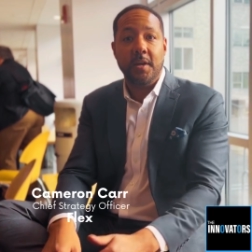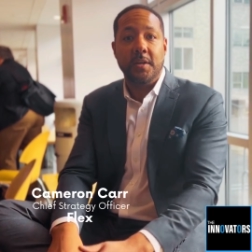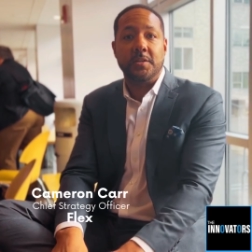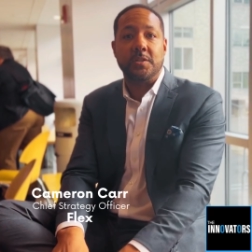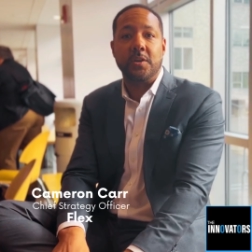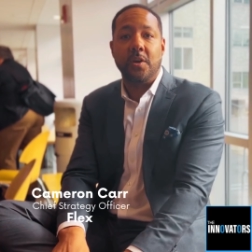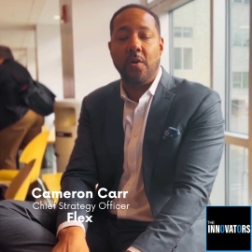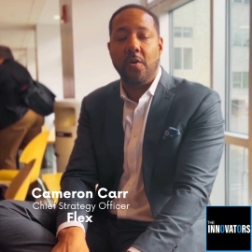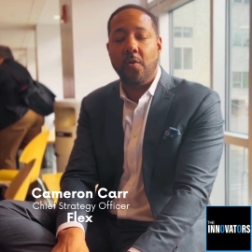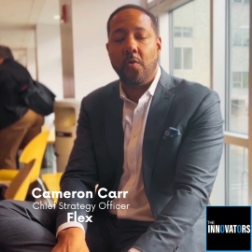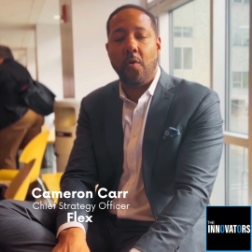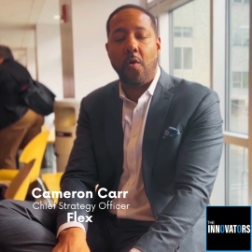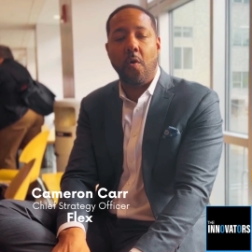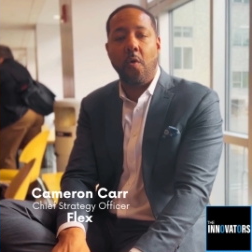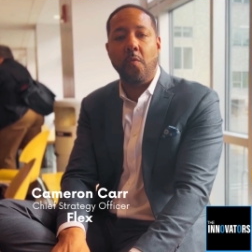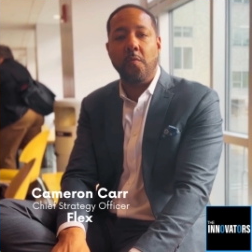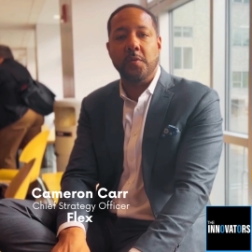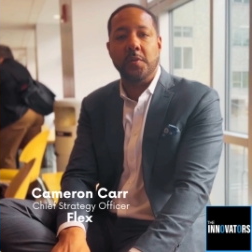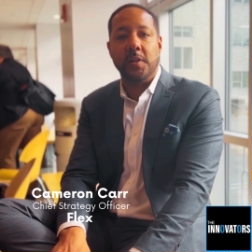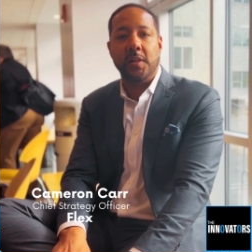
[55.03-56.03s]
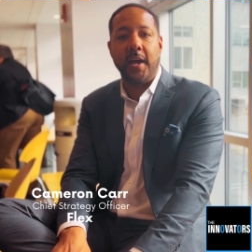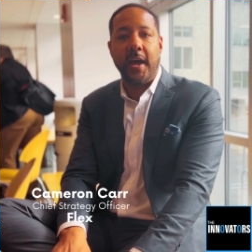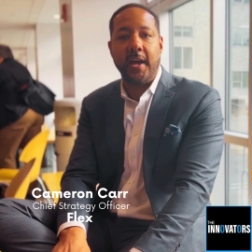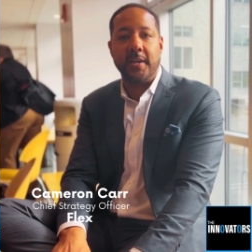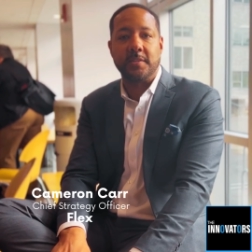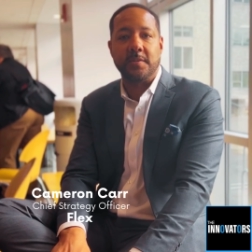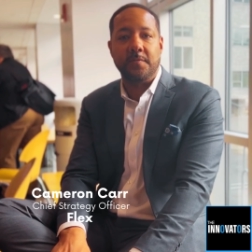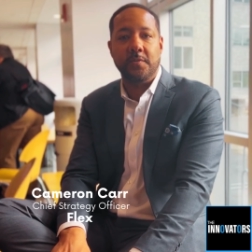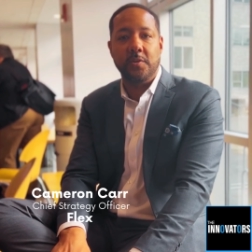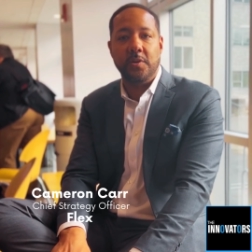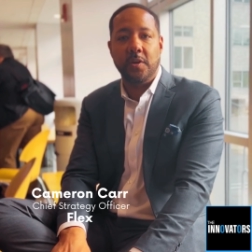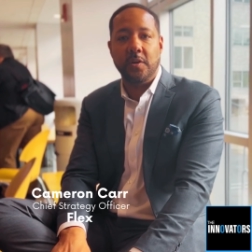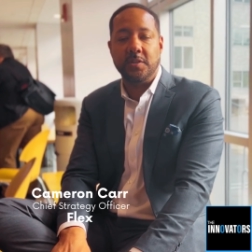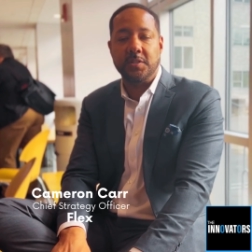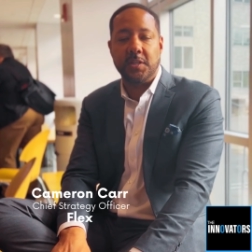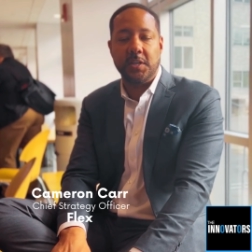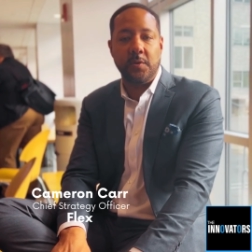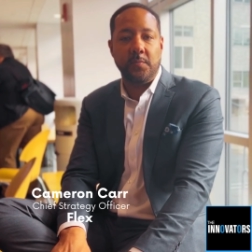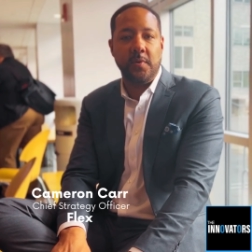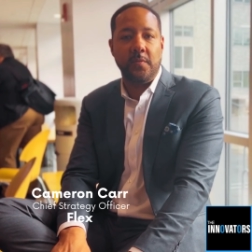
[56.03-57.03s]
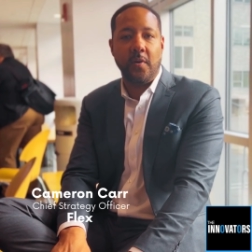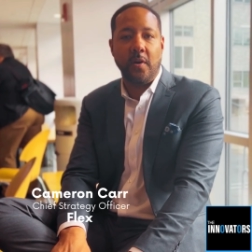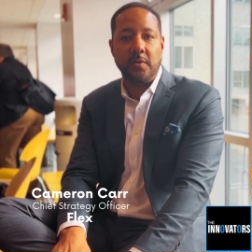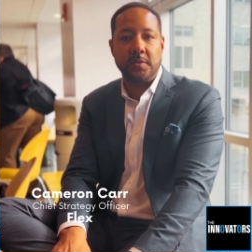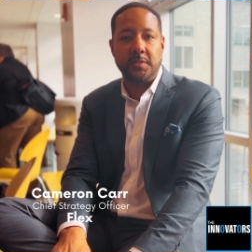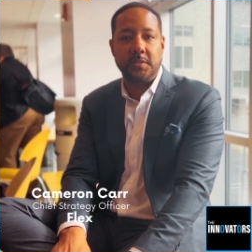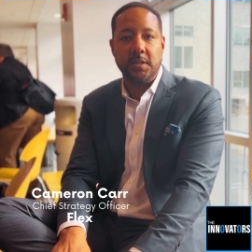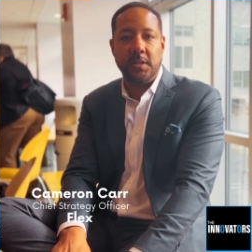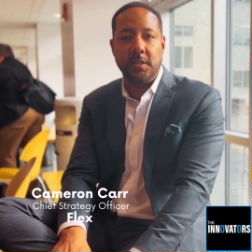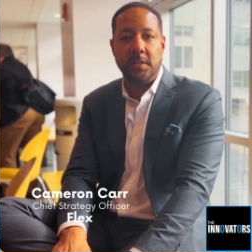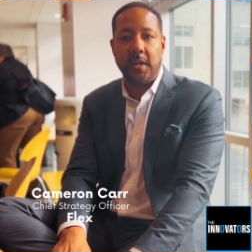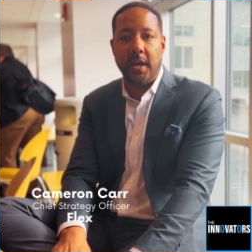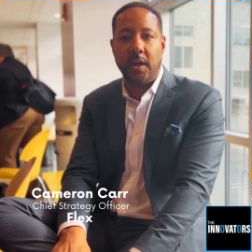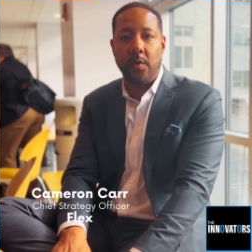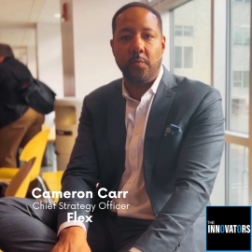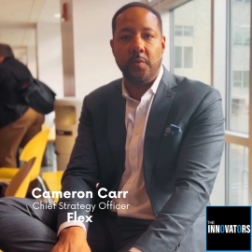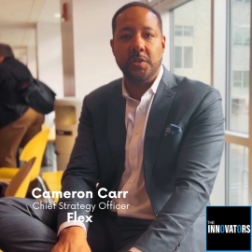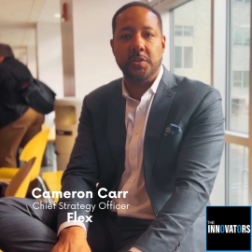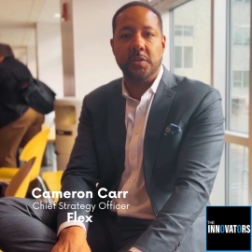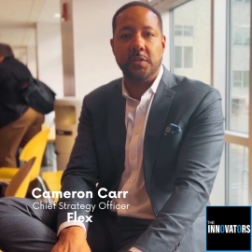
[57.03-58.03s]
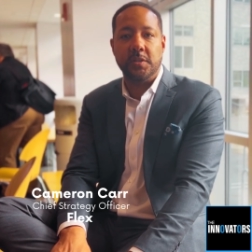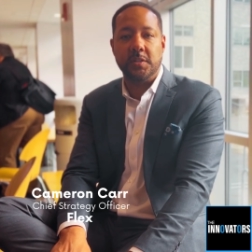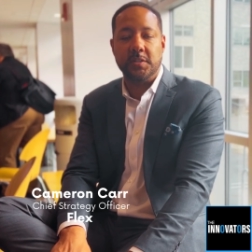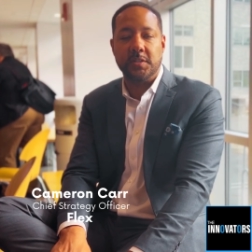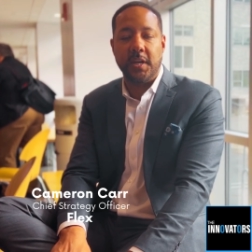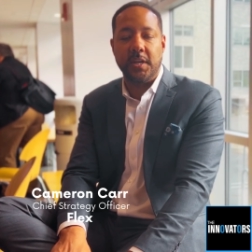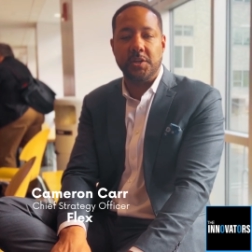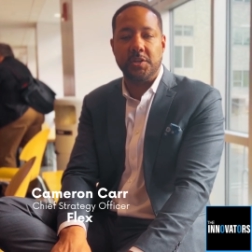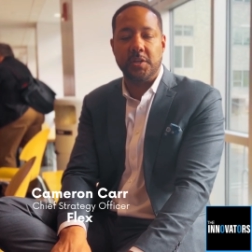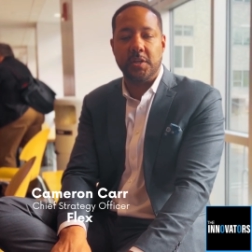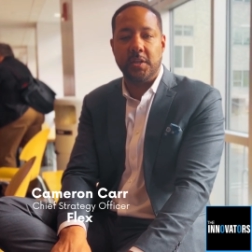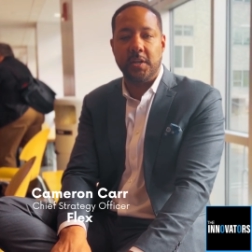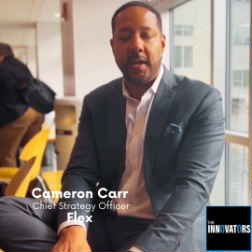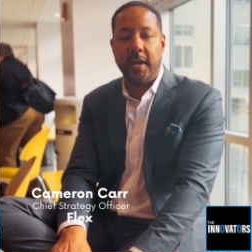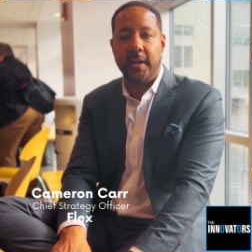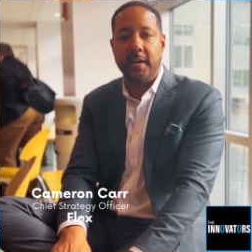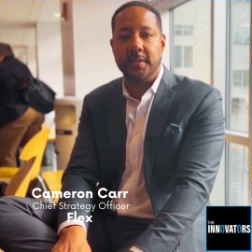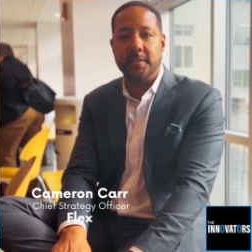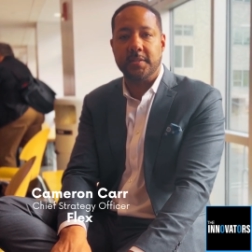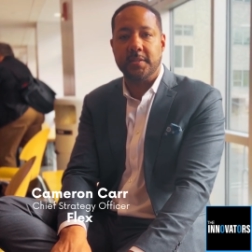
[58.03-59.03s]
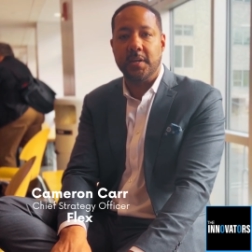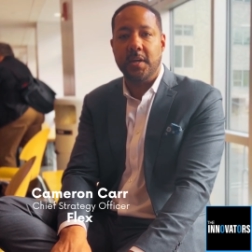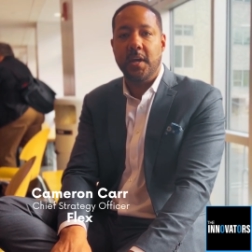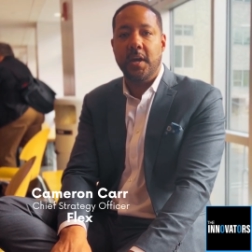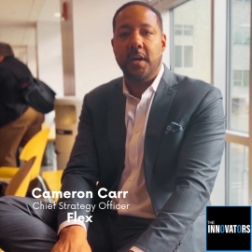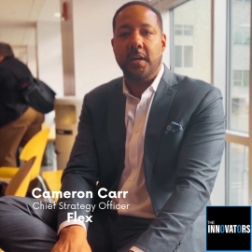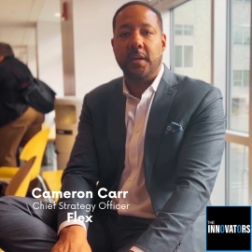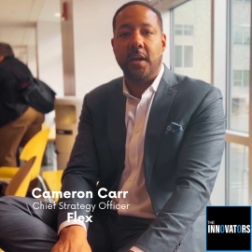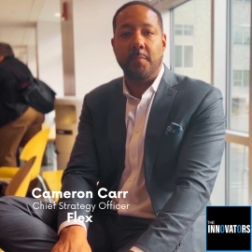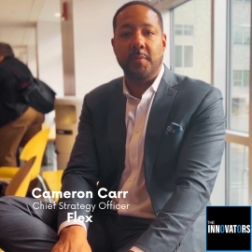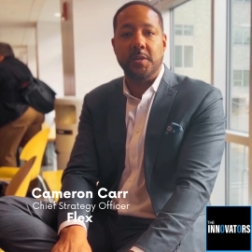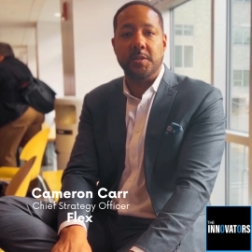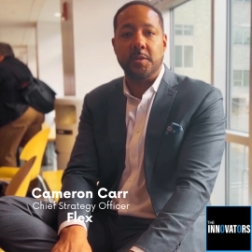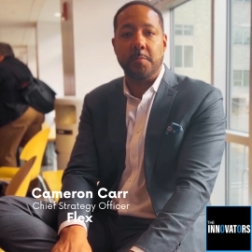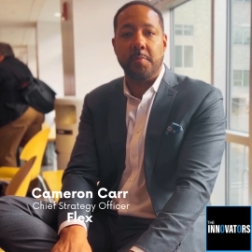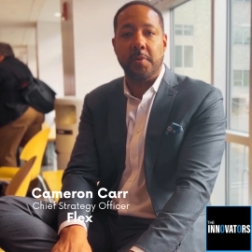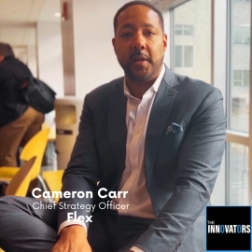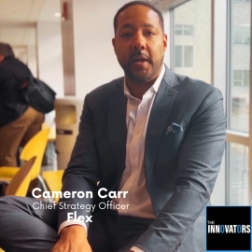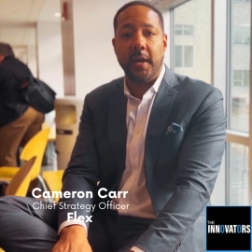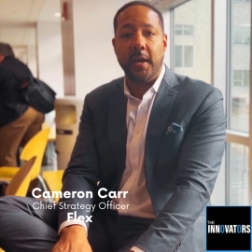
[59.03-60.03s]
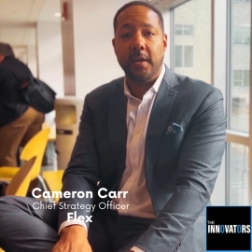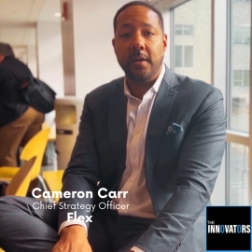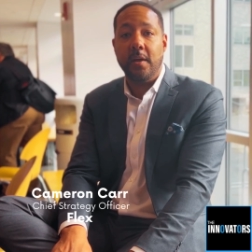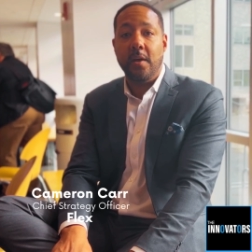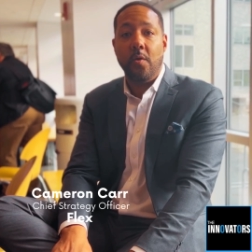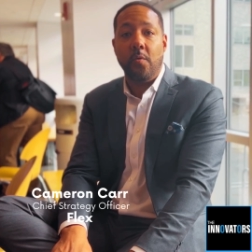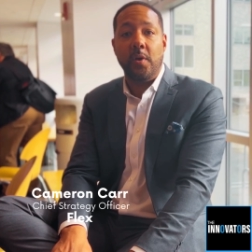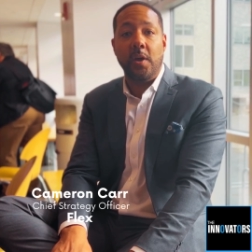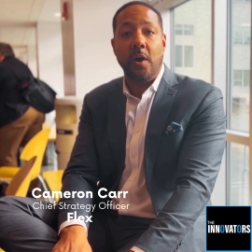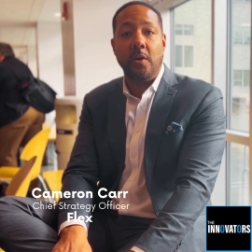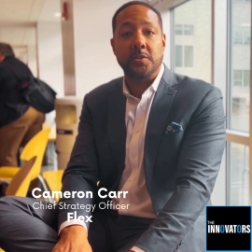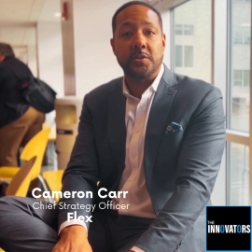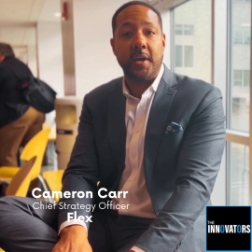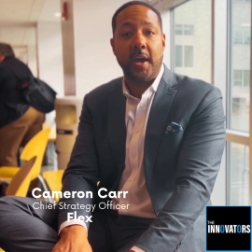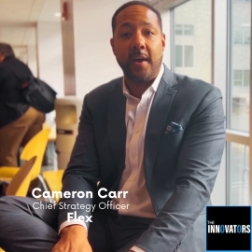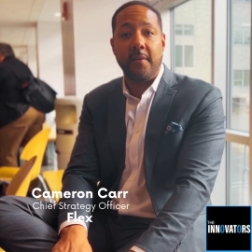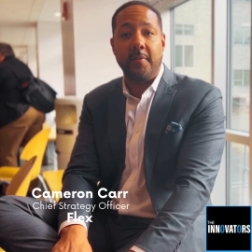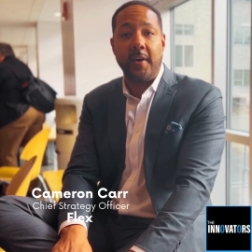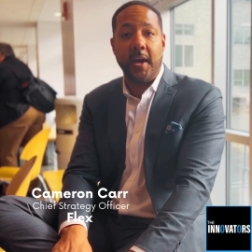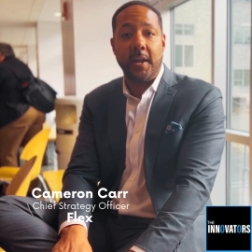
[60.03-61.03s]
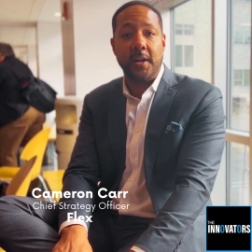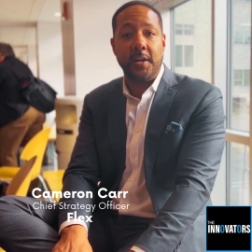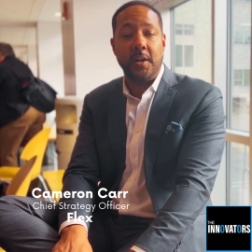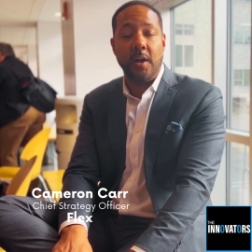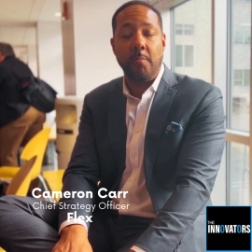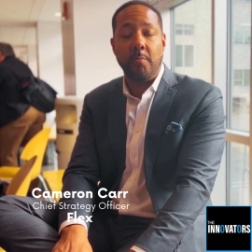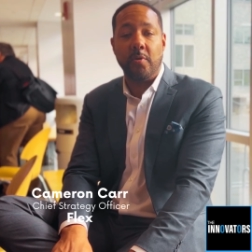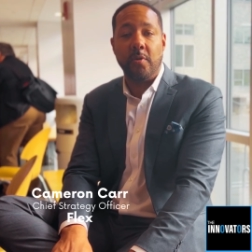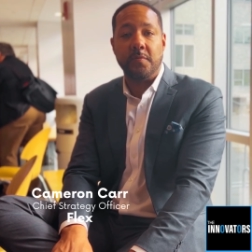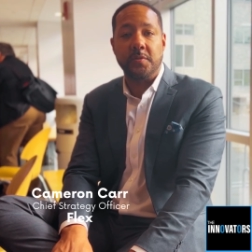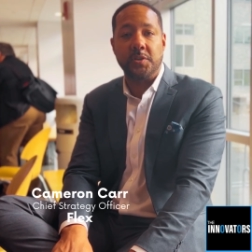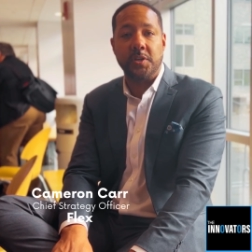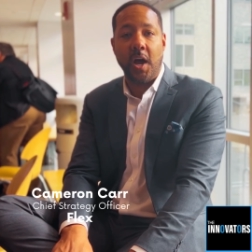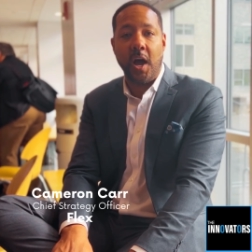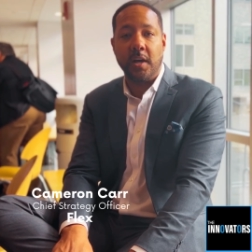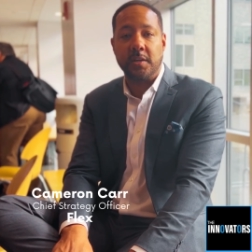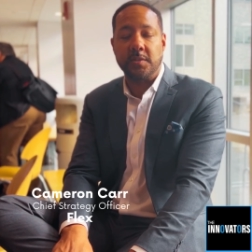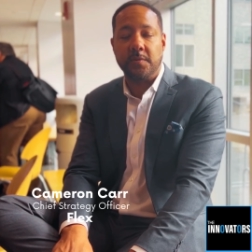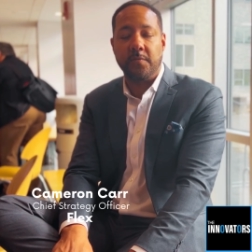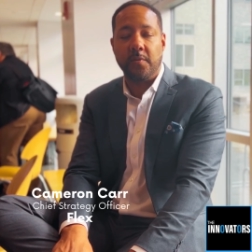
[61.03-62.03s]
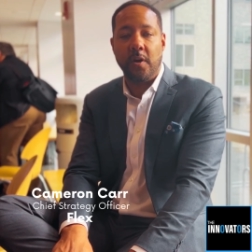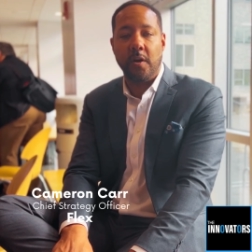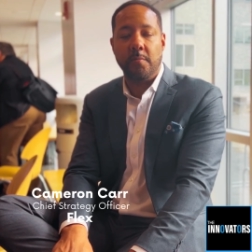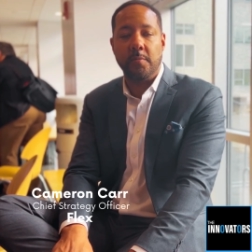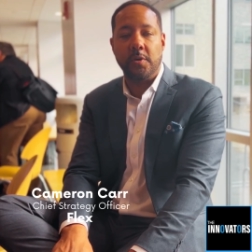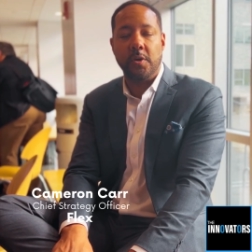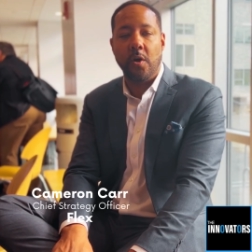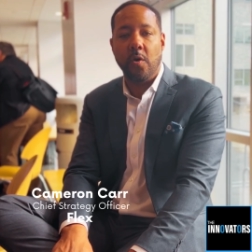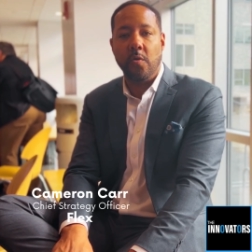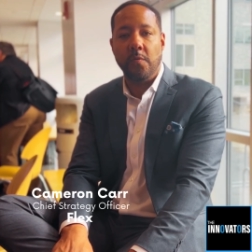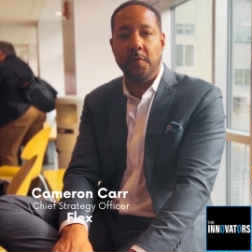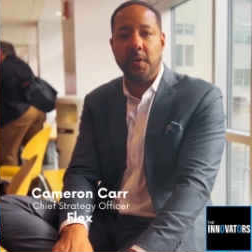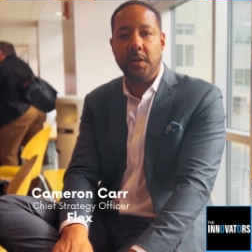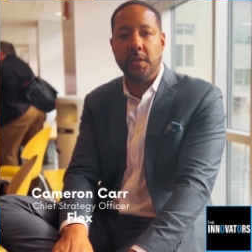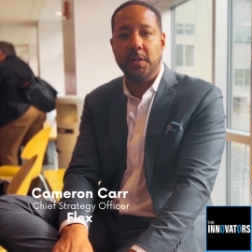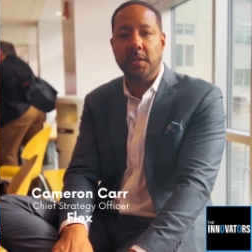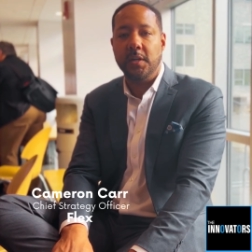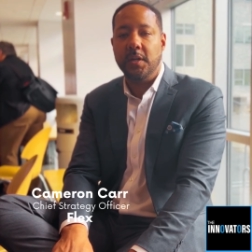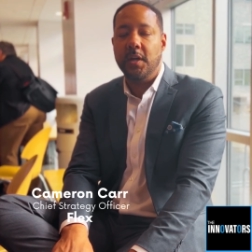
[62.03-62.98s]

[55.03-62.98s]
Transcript: So over the last few years, I think we've all seen that regionalization has come into play. We also have had a number of shocks, from COVID